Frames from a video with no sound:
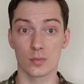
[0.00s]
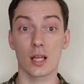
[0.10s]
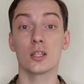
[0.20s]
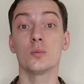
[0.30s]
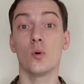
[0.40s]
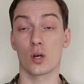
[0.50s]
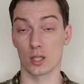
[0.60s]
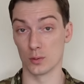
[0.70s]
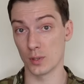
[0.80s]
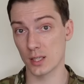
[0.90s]
and more
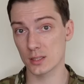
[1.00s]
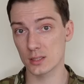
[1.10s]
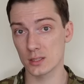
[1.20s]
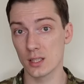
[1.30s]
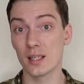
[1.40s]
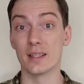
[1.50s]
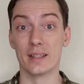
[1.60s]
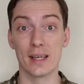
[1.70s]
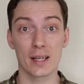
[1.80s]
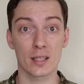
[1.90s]
advanced
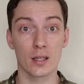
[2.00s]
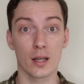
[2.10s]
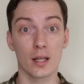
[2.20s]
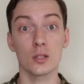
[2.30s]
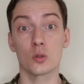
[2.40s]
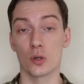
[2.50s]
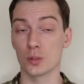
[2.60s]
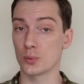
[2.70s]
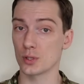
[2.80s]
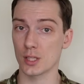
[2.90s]
neck and groin
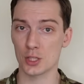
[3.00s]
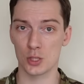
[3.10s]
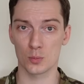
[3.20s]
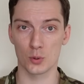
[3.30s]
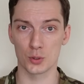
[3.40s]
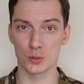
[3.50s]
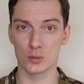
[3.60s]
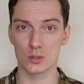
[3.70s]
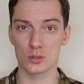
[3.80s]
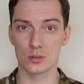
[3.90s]
protection
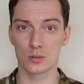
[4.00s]
modules.